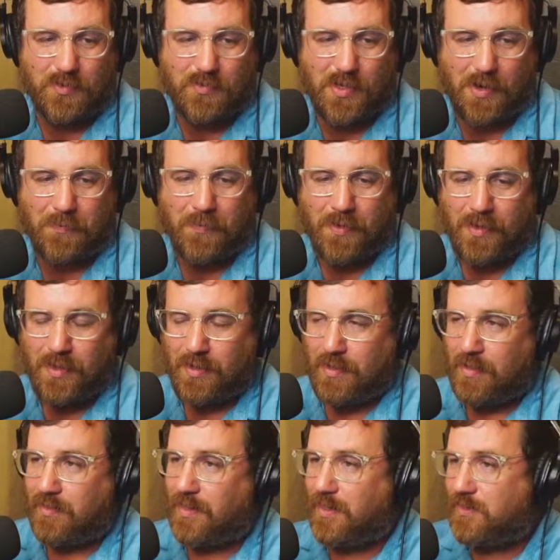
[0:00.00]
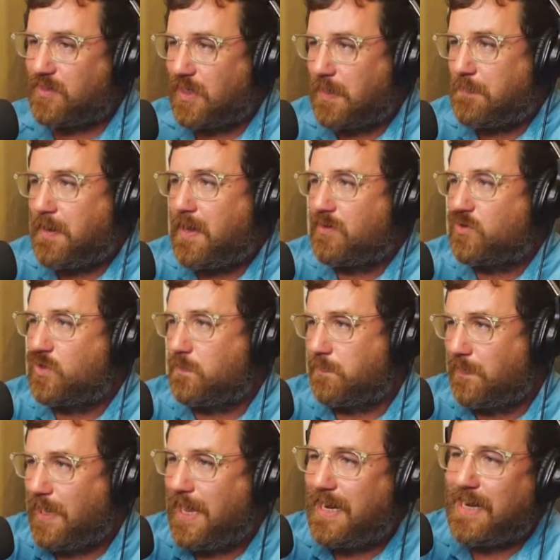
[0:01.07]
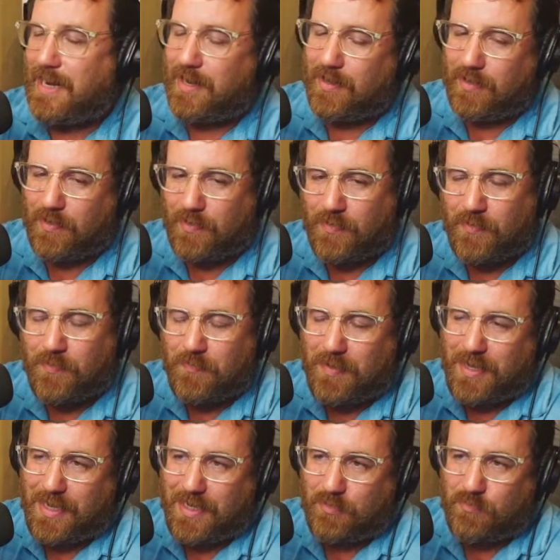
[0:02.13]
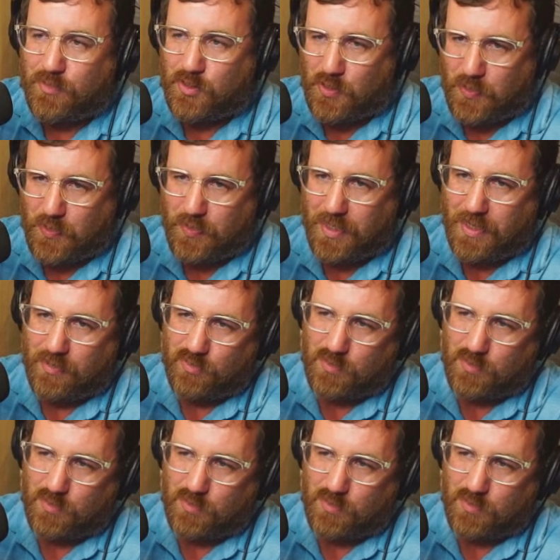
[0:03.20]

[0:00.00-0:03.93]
So now let's think about supply air and return air.